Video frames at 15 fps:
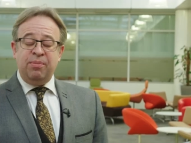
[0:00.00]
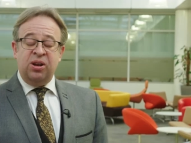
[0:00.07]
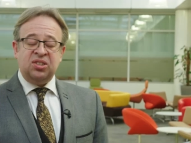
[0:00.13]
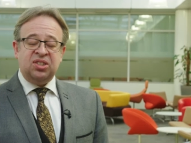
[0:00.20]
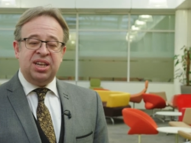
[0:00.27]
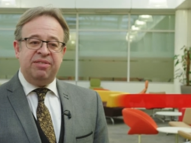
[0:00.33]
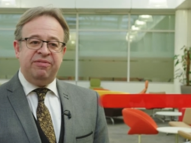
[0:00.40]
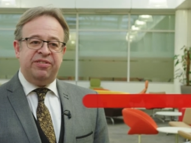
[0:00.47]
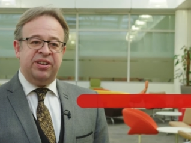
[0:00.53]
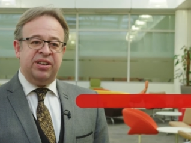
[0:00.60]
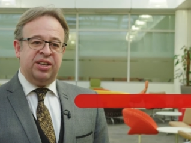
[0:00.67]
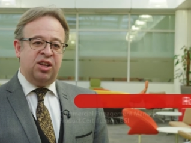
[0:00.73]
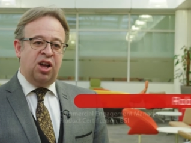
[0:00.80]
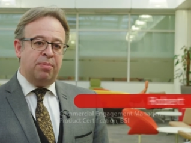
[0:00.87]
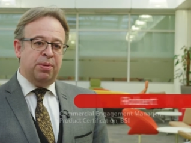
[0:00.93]
mark scheme for
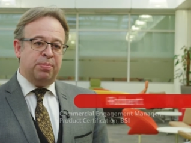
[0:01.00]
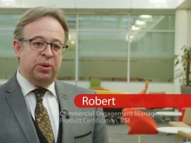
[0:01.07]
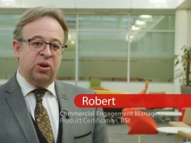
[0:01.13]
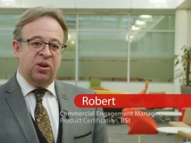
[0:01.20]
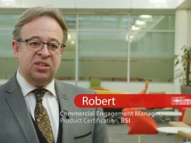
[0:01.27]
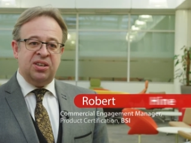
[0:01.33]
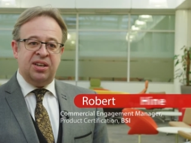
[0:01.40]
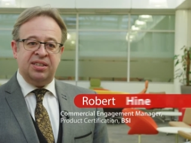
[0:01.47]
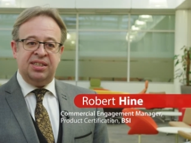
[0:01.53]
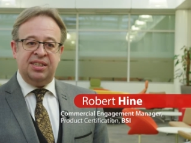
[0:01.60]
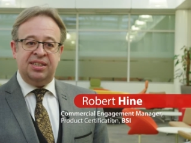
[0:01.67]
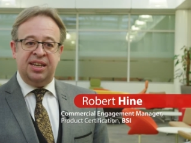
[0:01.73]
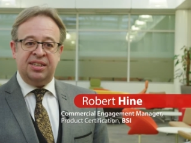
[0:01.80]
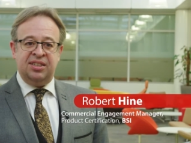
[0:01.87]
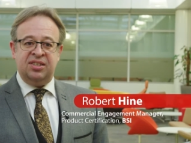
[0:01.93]
carbon monoxide
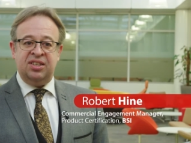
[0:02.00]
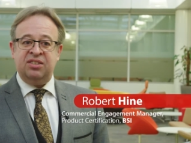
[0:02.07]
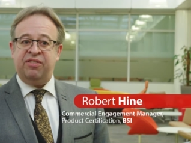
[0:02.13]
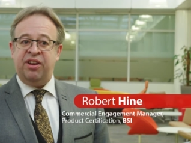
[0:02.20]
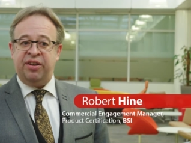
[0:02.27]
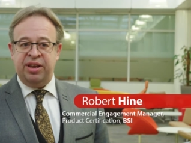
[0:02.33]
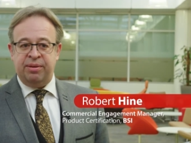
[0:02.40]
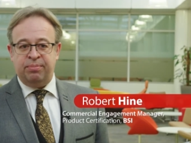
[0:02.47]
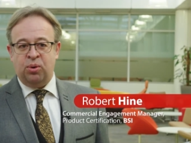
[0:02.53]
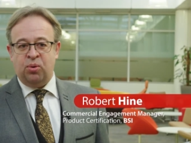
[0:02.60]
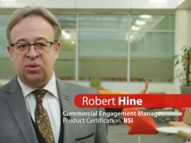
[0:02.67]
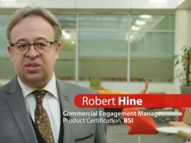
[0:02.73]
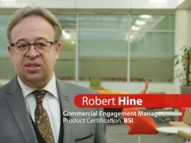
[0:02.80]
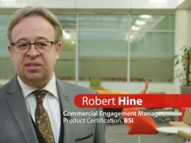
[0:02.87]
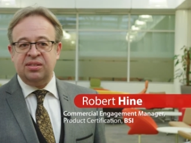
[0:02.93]
detectors is very
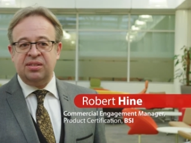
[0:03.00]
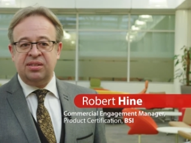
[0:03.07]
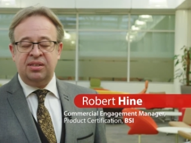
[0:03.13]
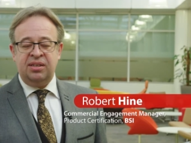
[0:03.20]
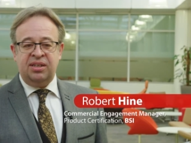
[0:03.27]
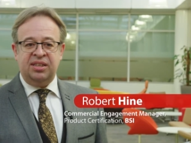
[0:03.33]
important.